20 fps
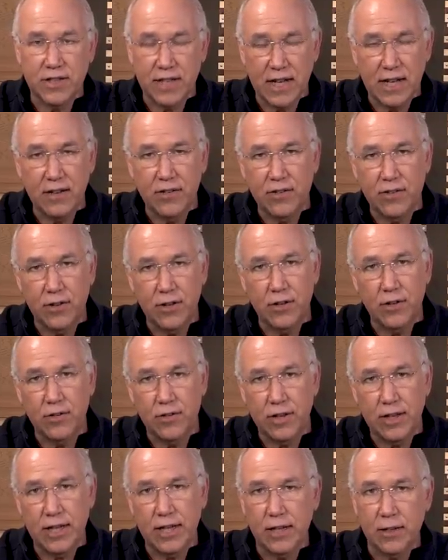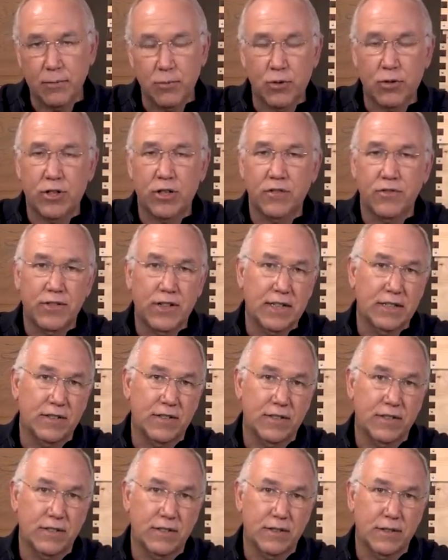test those landing board
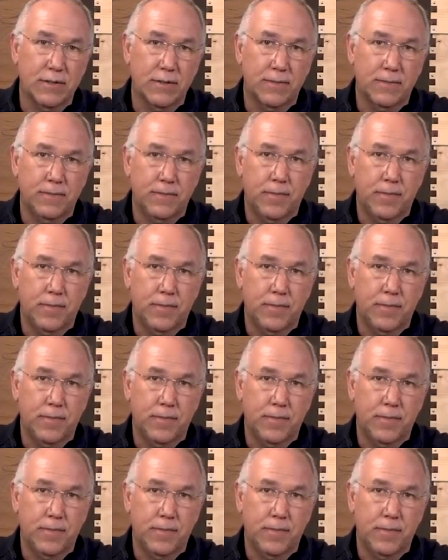defenses.